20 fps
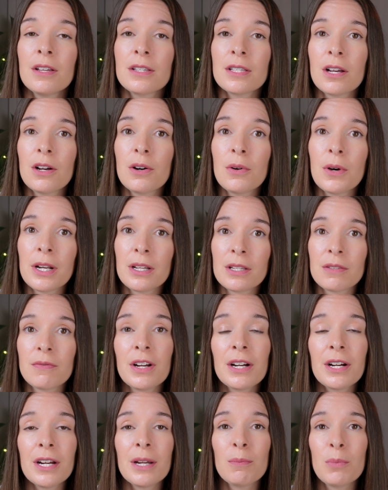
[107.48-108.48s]
So it is
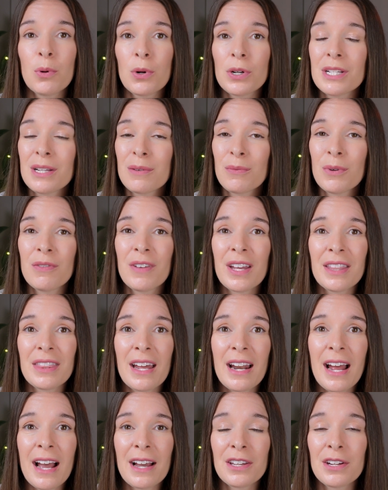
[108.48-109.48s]
very important we get
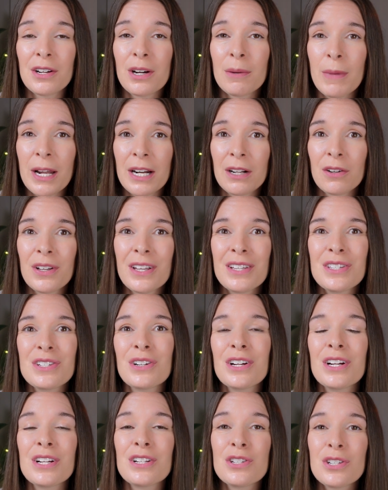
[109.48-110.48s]
that accurate medical history